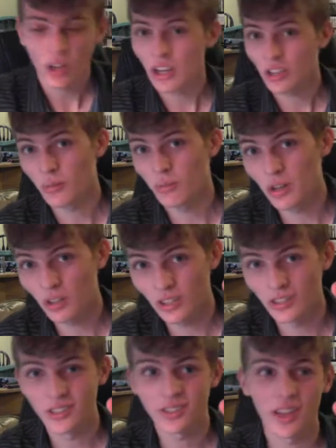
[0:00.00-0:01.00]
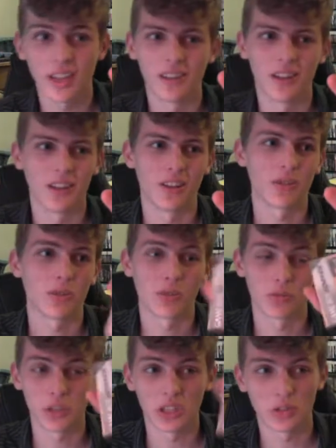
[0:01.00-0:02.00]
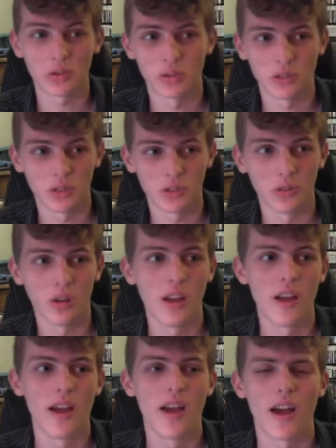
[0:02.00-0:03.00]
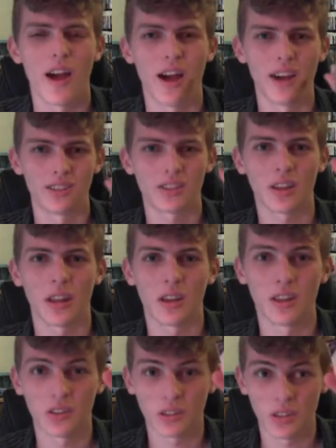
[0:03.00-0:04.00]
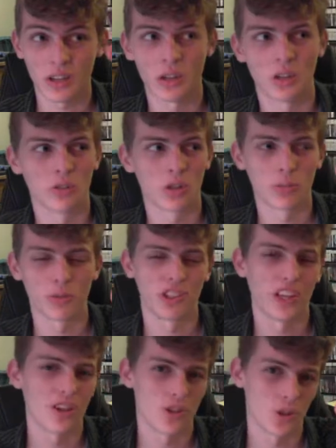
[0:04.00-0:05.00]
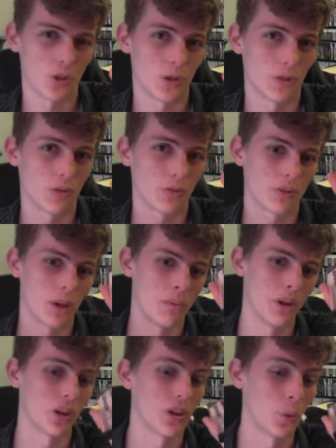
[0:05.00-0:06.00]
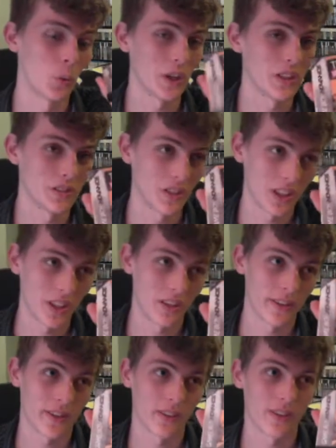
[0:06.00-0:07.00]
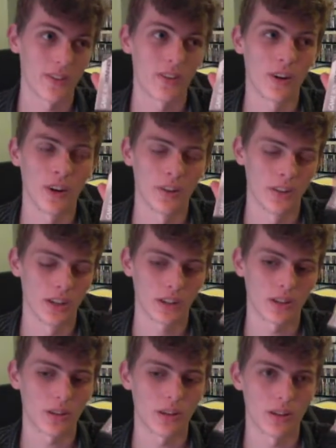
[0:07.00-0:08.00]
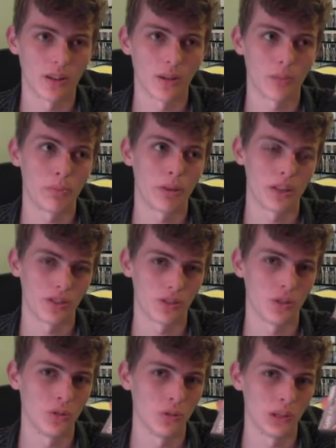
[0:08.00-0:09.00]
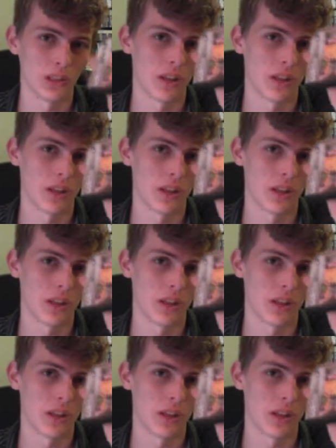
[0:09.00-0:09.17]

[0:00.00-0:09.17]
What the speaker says: Hawk's American Skateland. This one's really cool too. It's kind of an interpretation of American Wasteland on like the PS2 and